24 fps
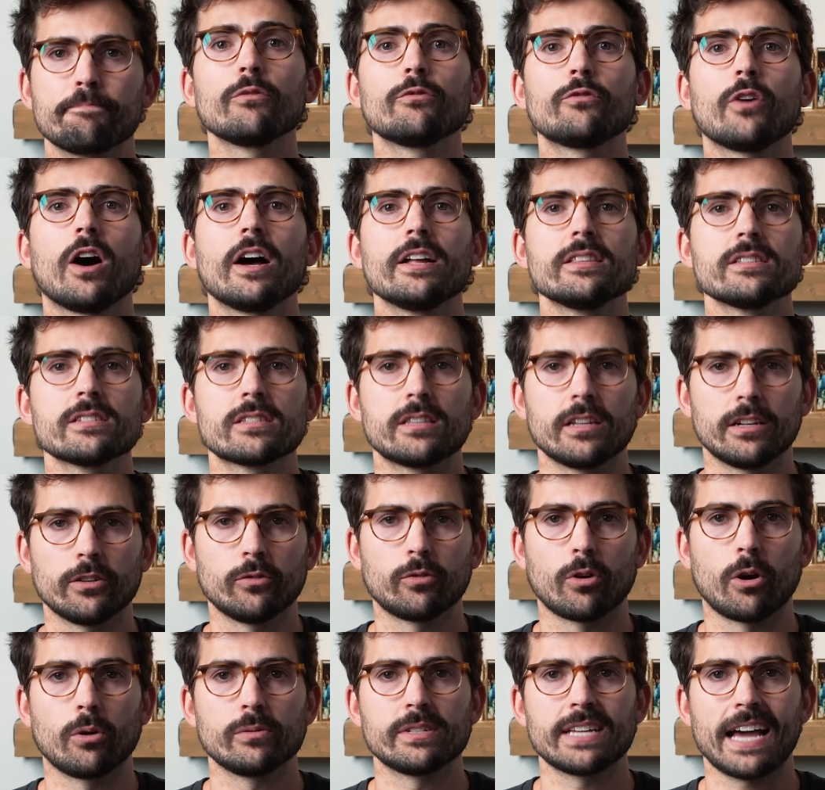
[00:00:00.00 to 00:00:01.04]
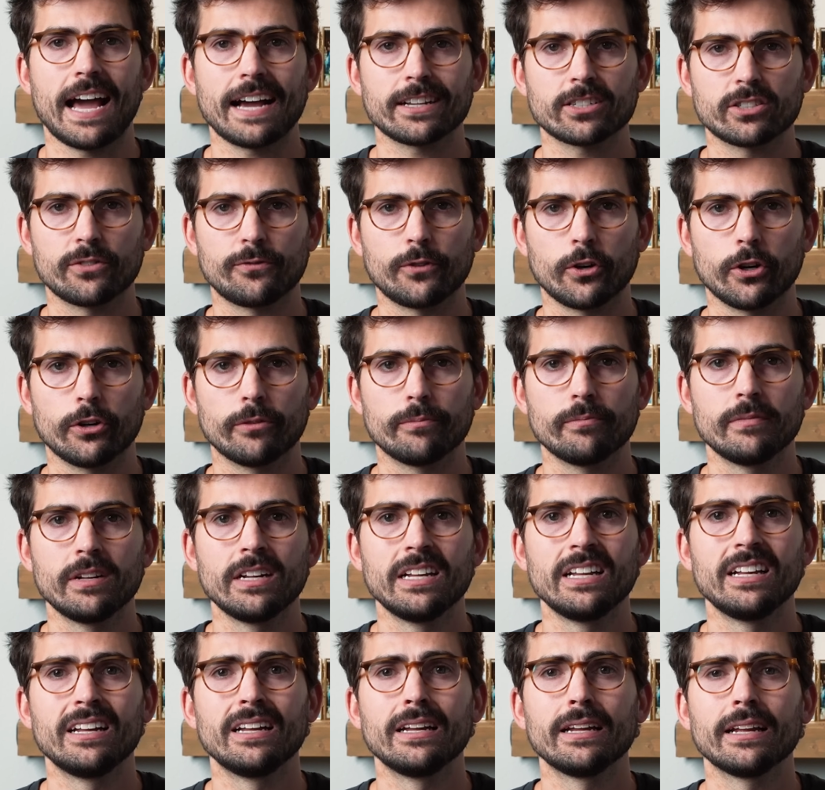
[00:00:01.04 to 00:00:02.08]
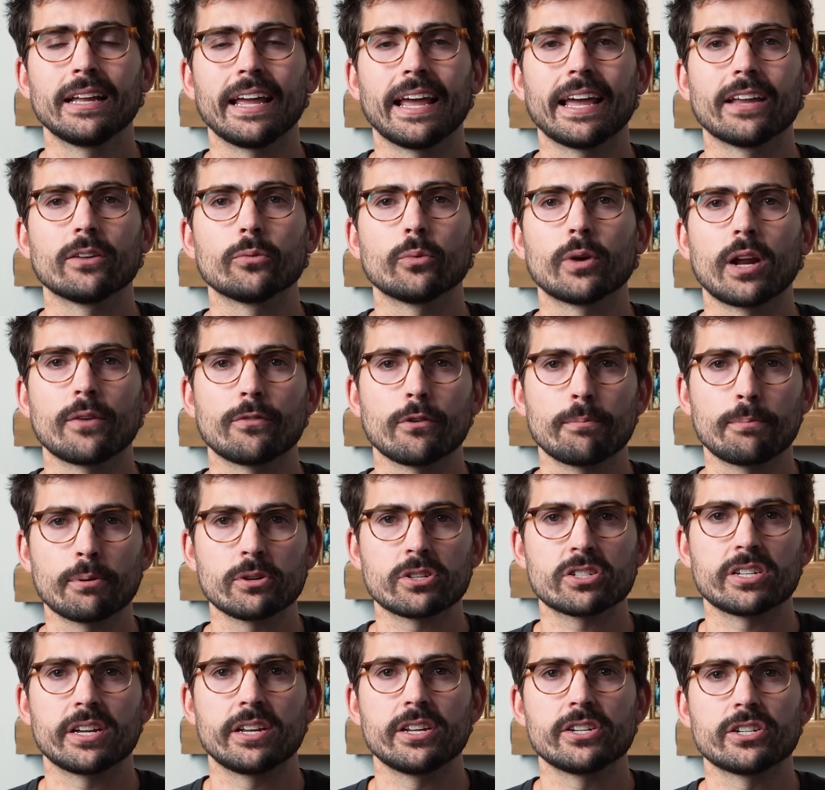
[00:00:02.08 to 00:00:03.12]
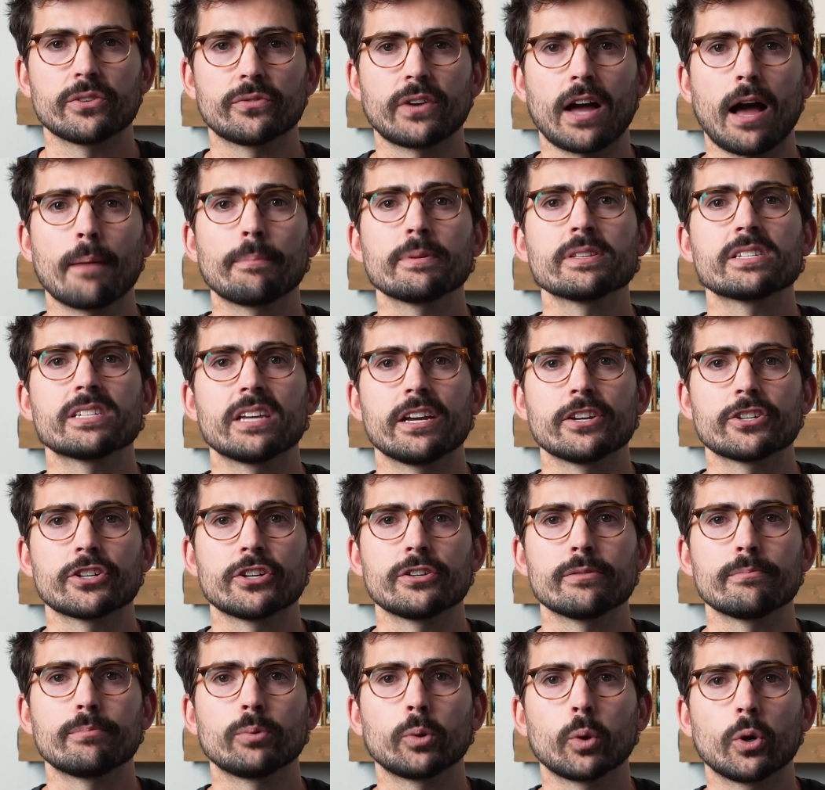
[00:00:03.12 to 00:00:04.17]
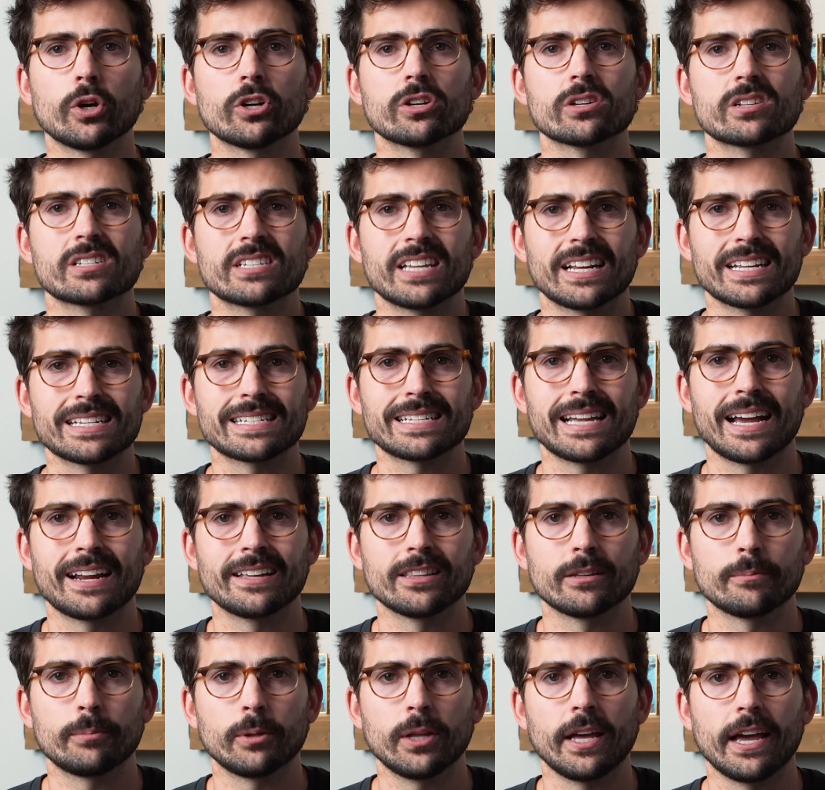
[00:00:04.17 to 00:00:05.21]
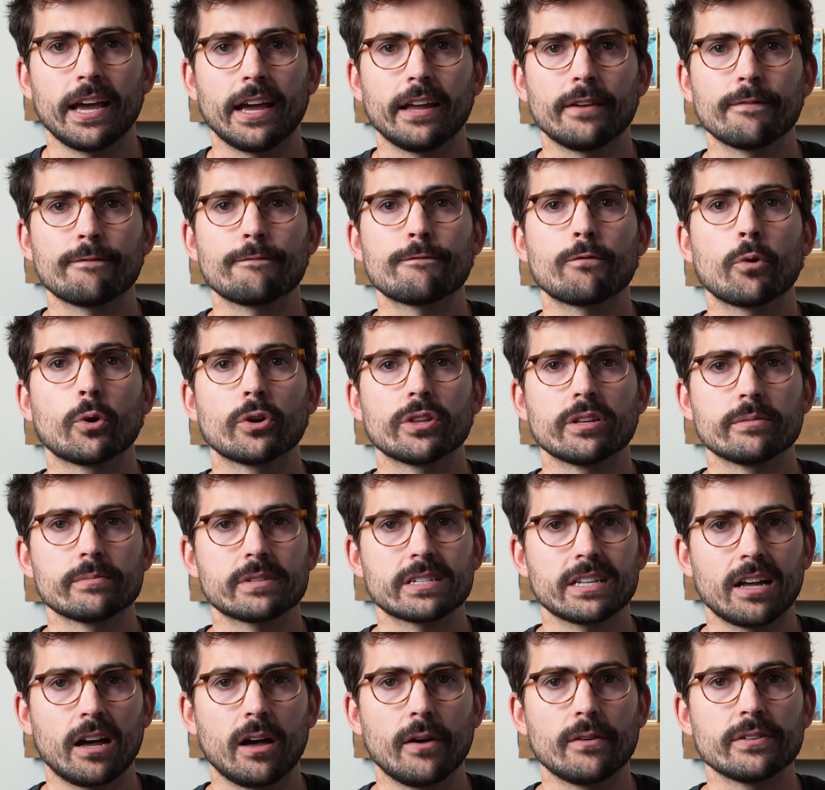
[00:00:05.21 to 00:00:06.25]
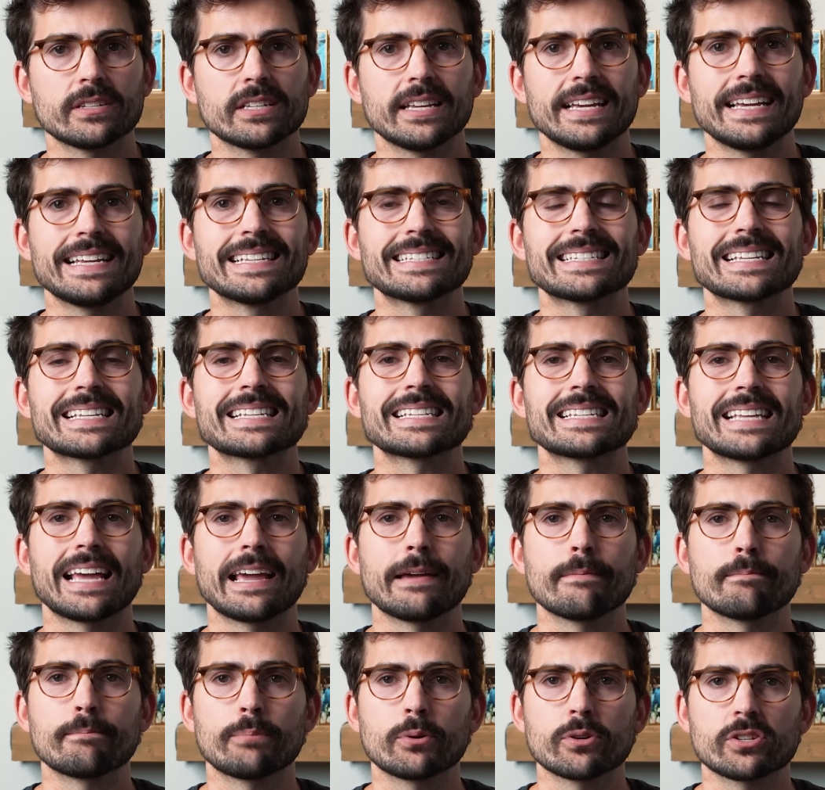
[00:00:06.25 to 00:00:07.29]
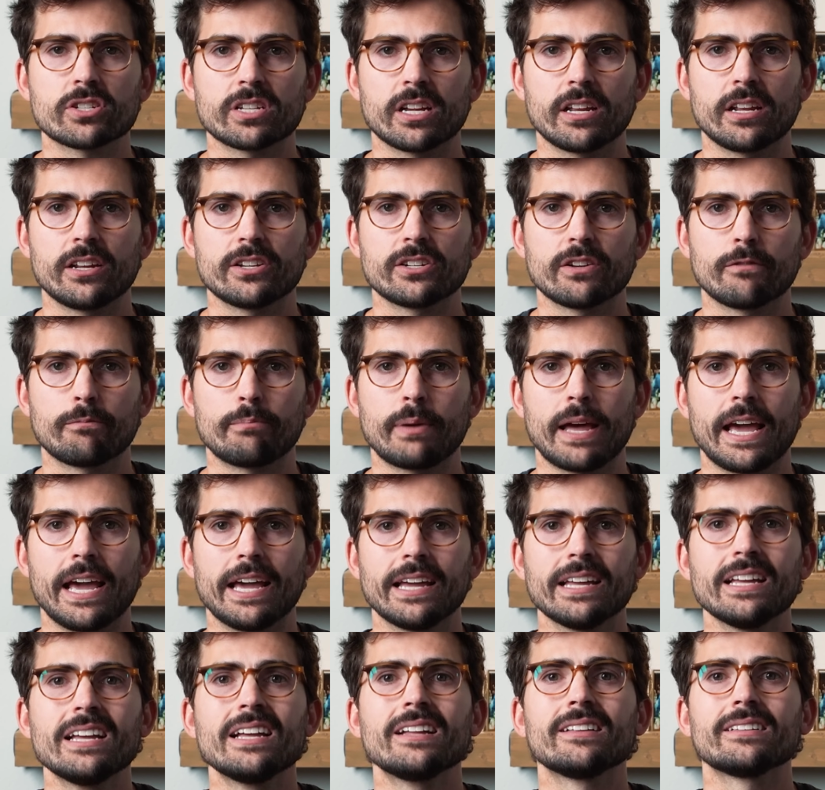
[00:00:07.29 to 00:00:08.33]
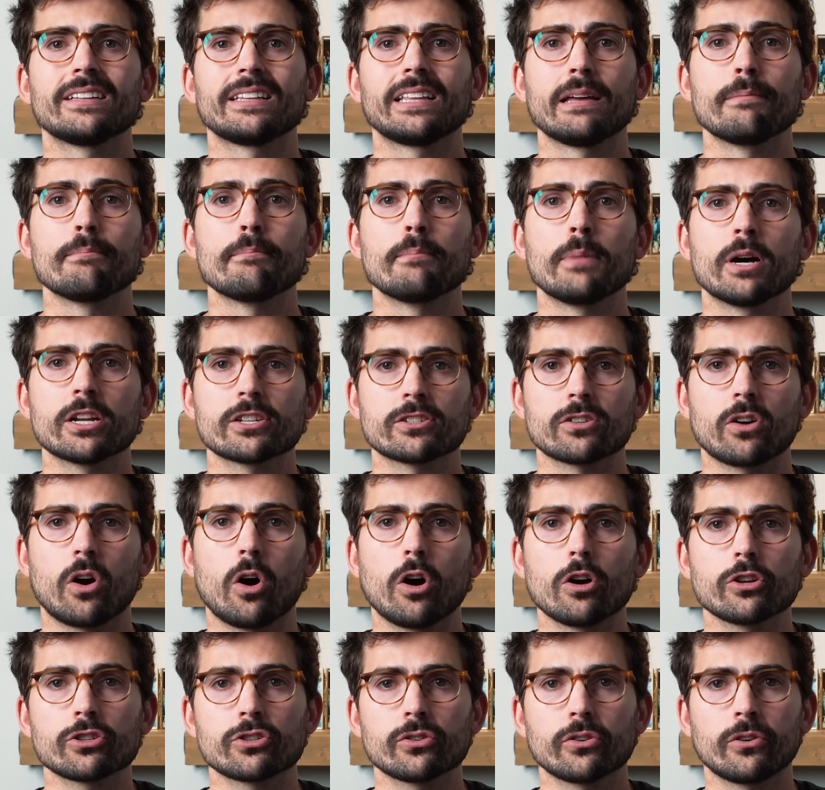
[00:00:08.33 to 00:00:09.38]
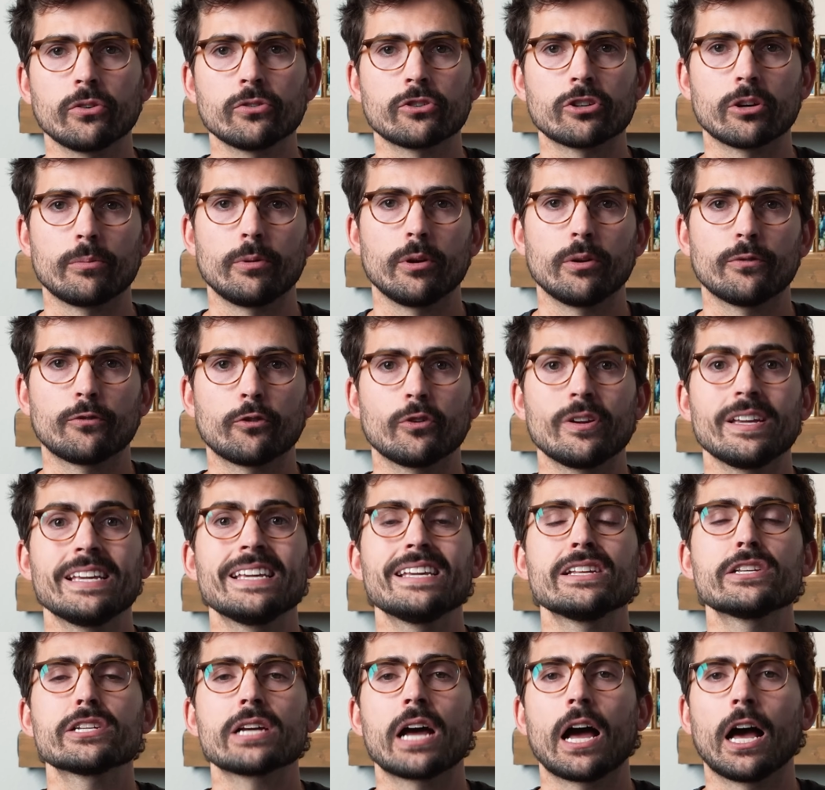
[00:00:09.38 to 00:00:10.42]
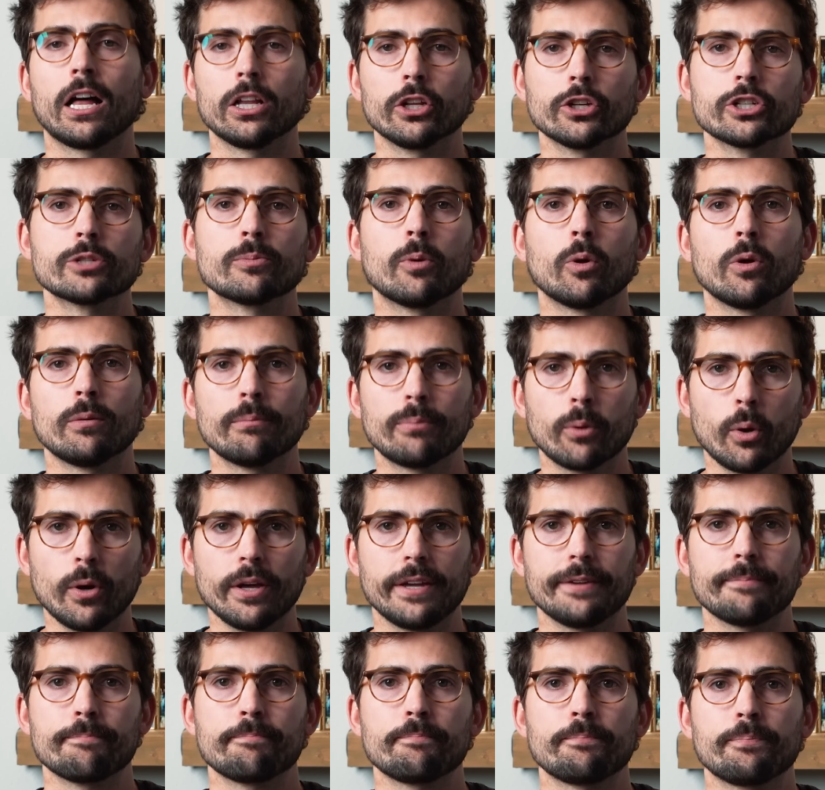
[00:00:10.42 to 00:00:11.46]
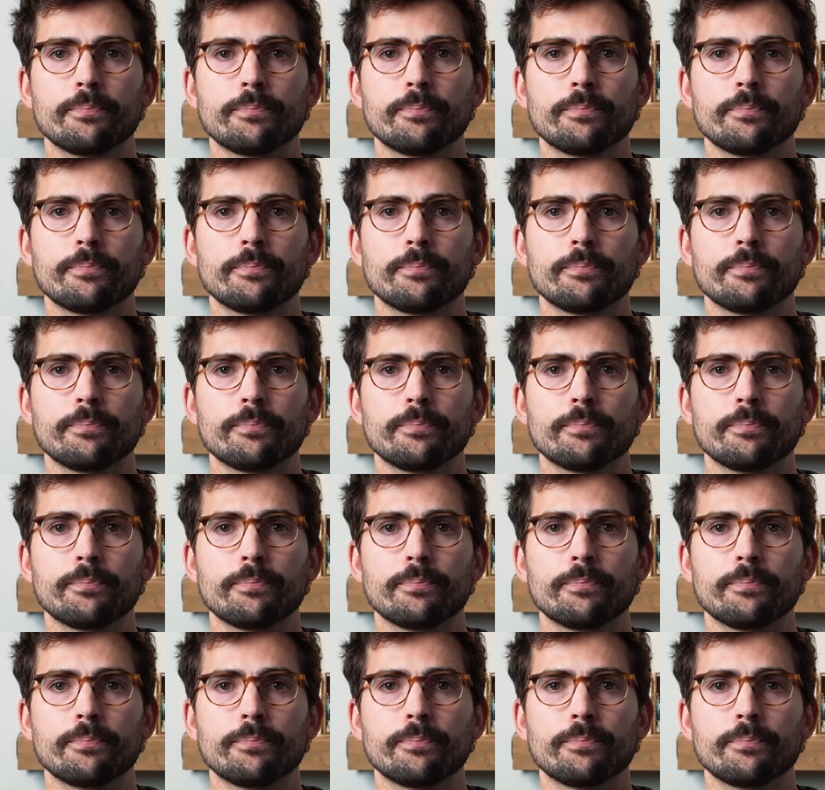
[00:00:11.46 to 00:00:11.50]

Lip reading: Funds then grow tax-deferred, and whatever percentage of compensation employers set aside in the plan for themselves is the same percentage of pay that they must also contribute for each eligible employee.